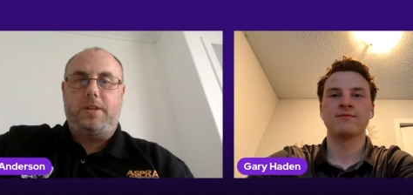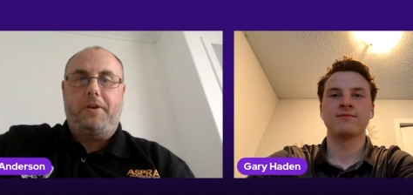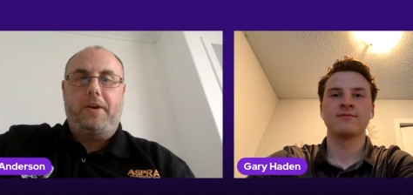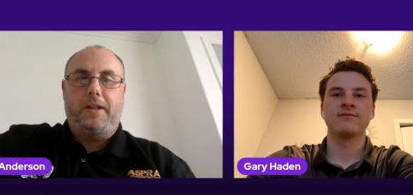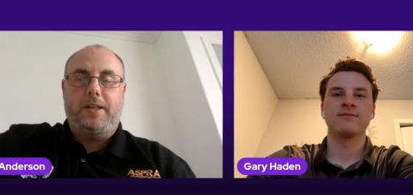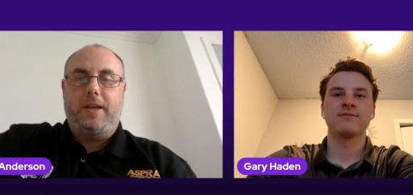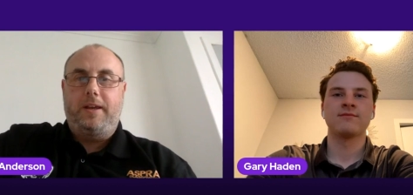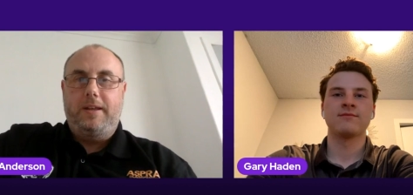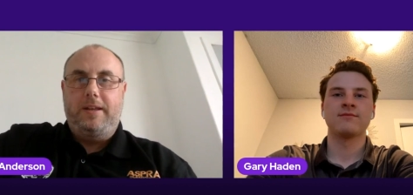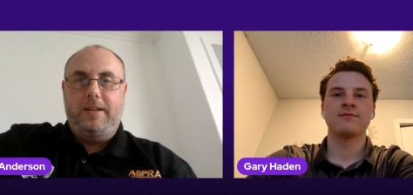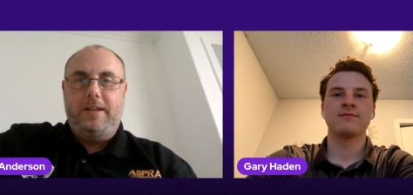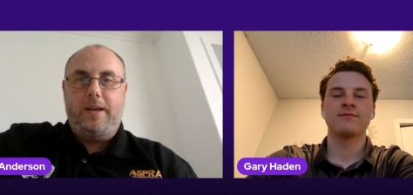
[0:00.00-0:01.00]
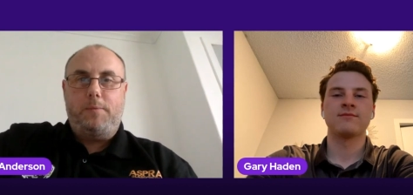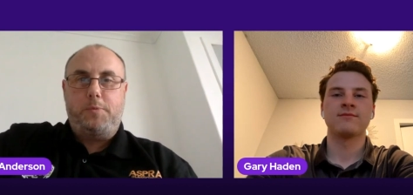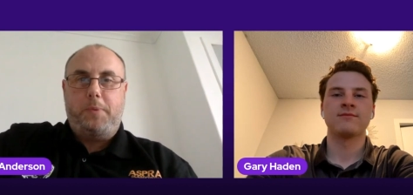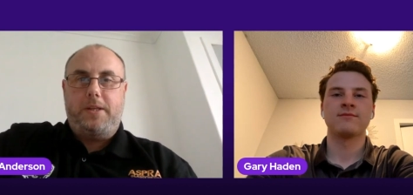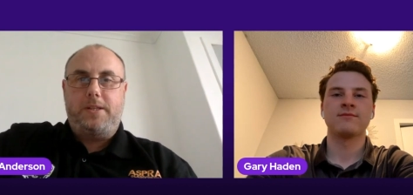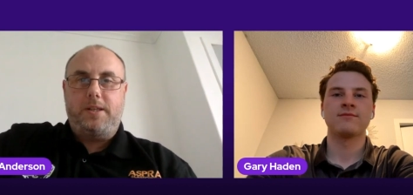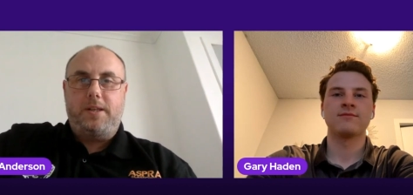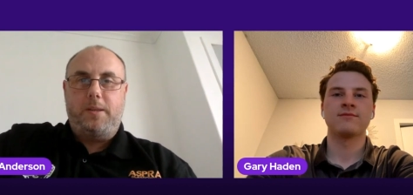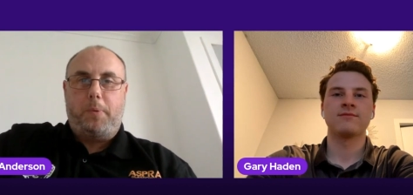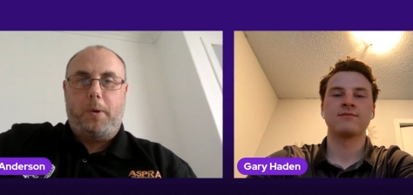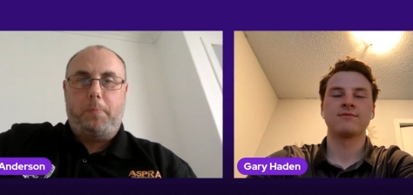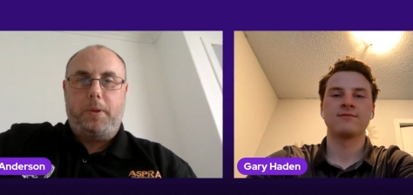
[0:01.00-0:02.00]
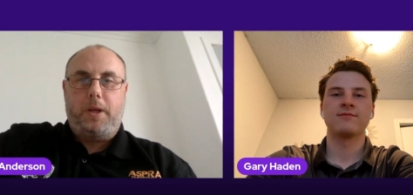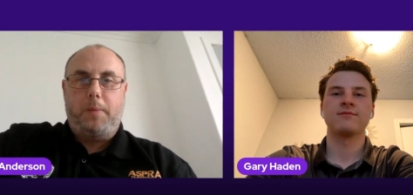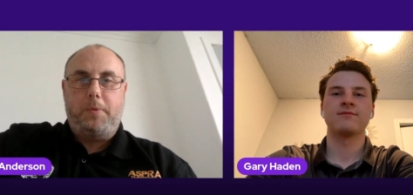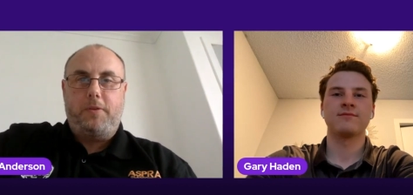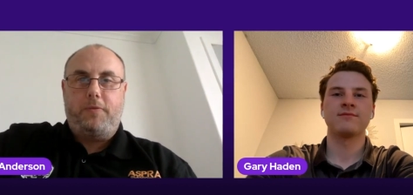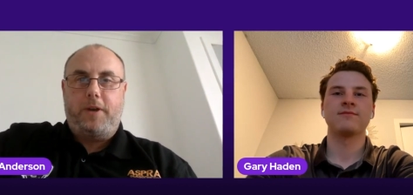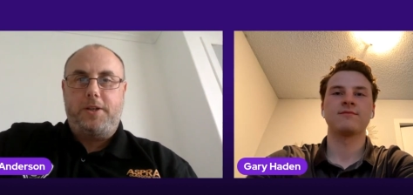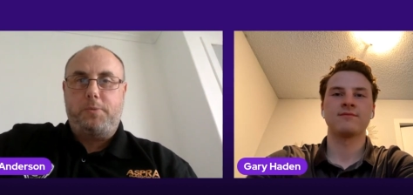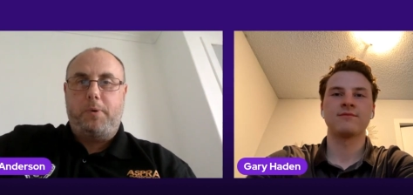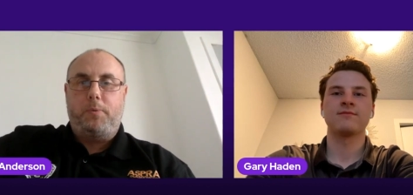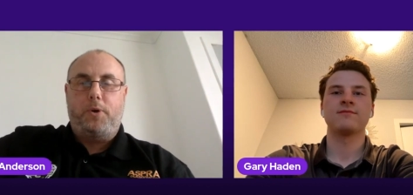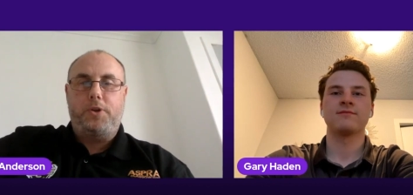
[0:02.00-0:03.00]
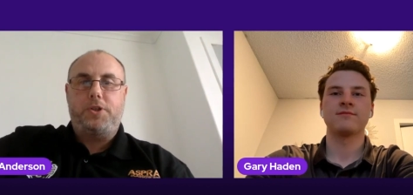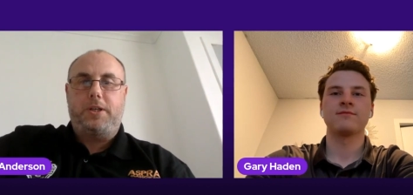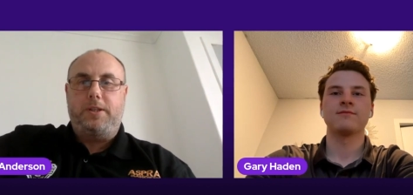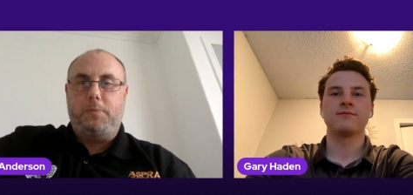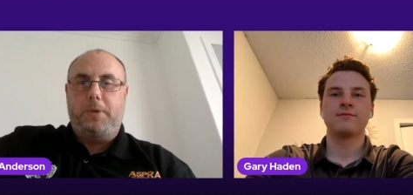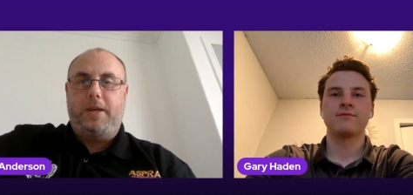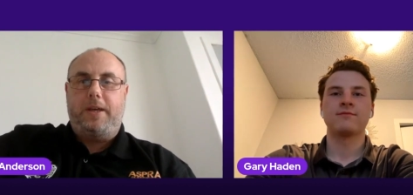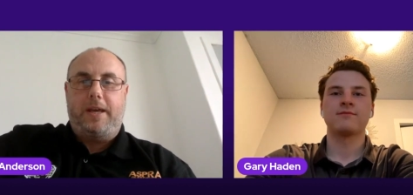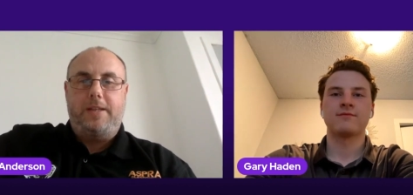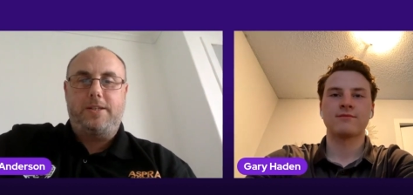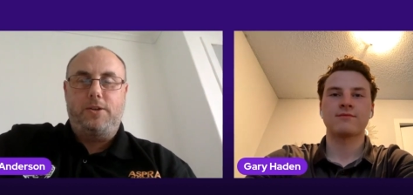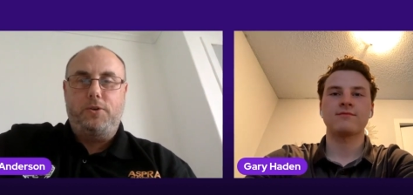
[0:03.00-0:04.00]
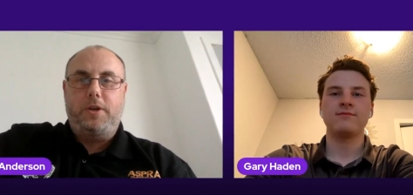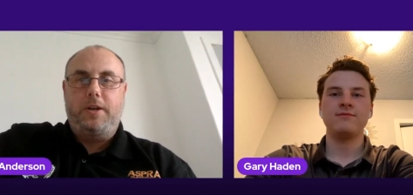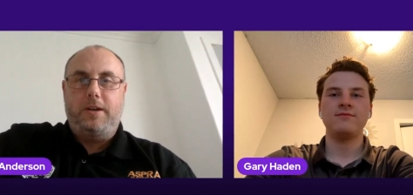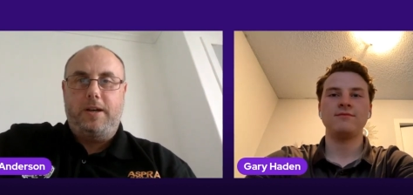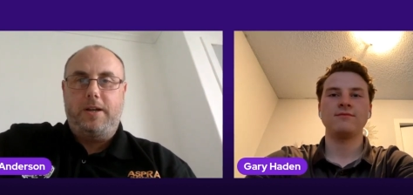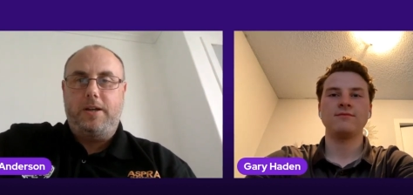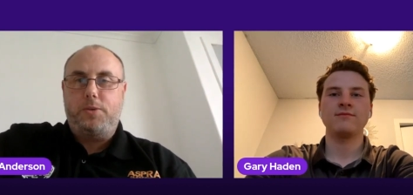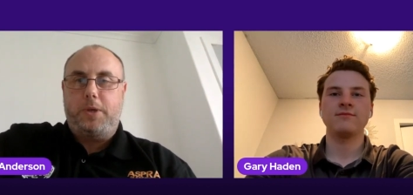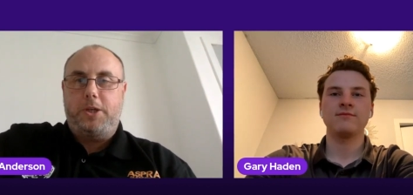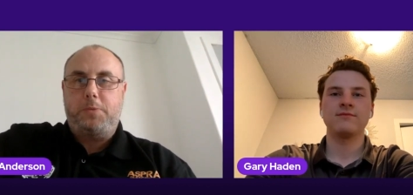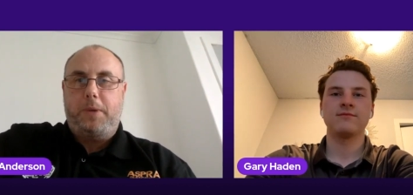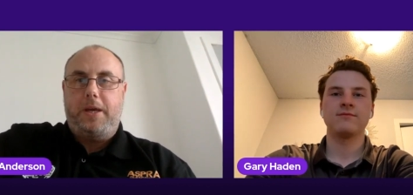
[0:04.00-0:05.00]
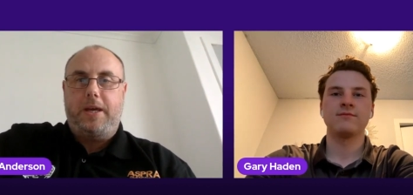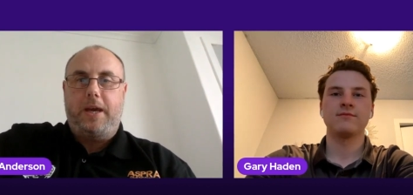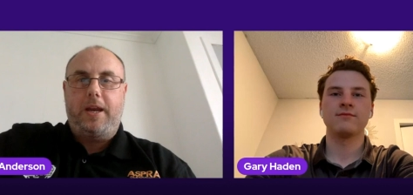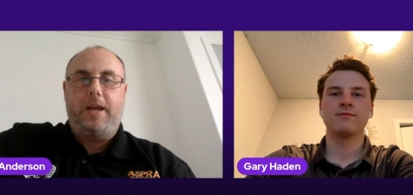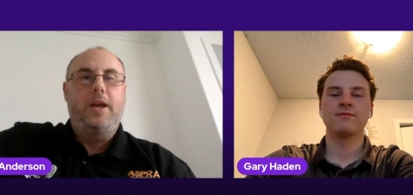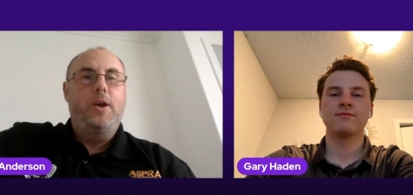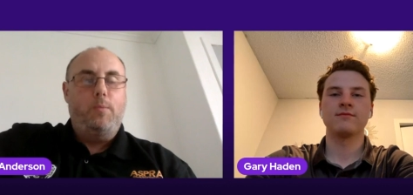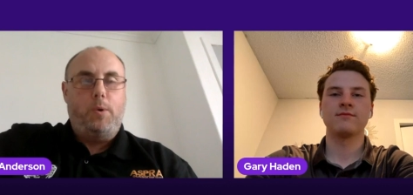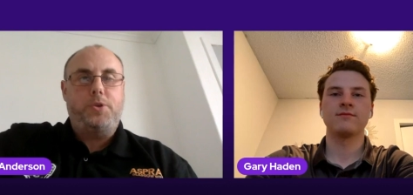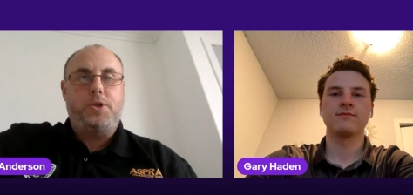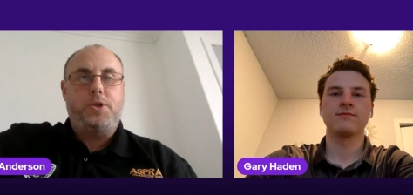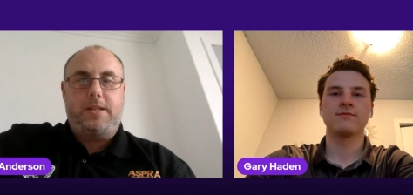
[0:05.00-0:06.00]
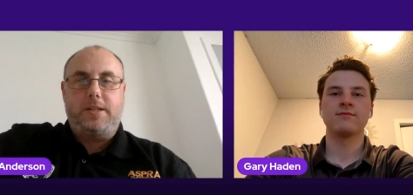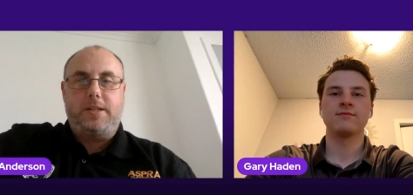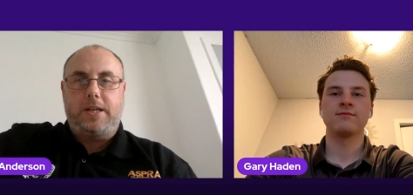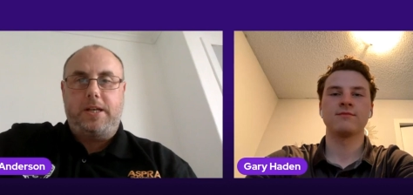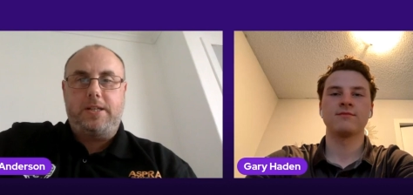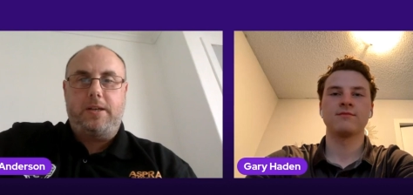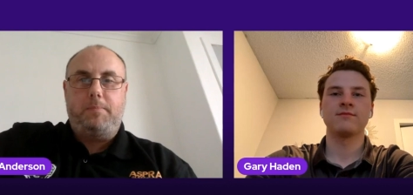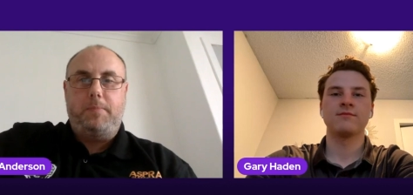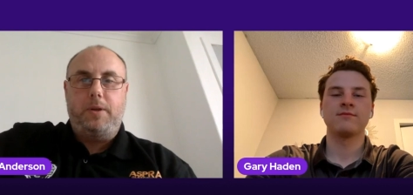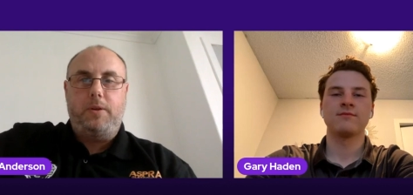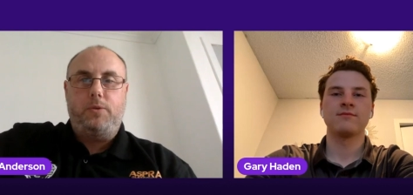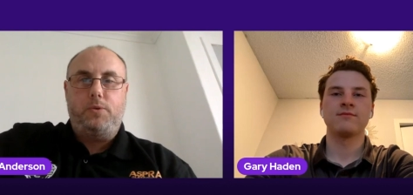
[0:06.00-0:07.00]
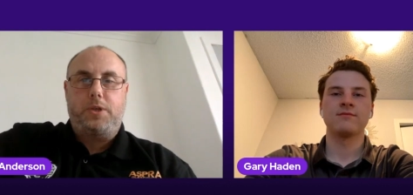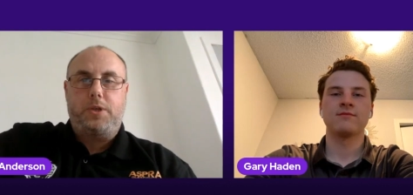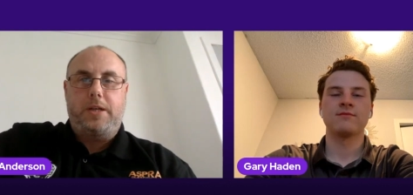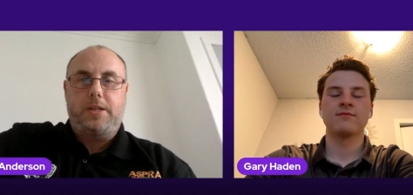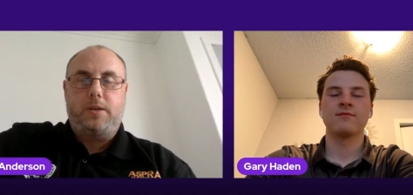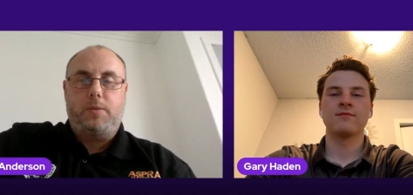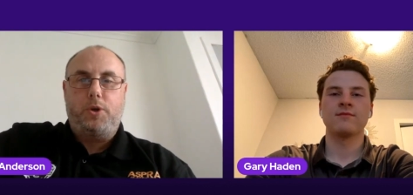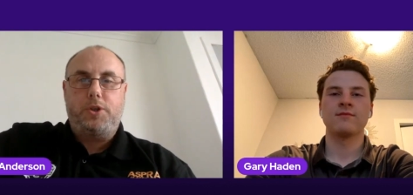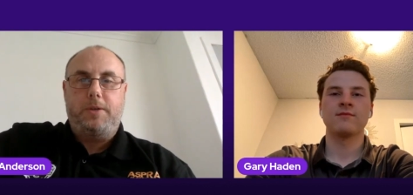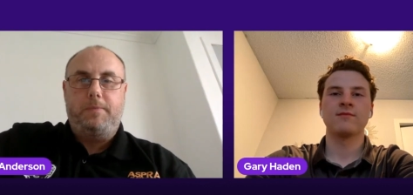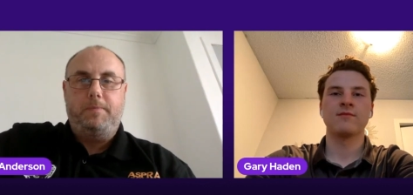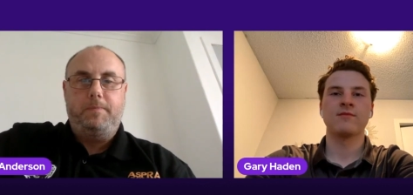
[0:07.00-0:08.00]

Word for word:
Speaker 1: directly um, speak to the, the Purple Army. The fans will be watching, they'll be getting to know you uh, as we speak, Gary. What would you like to say to them and those guys that are watching?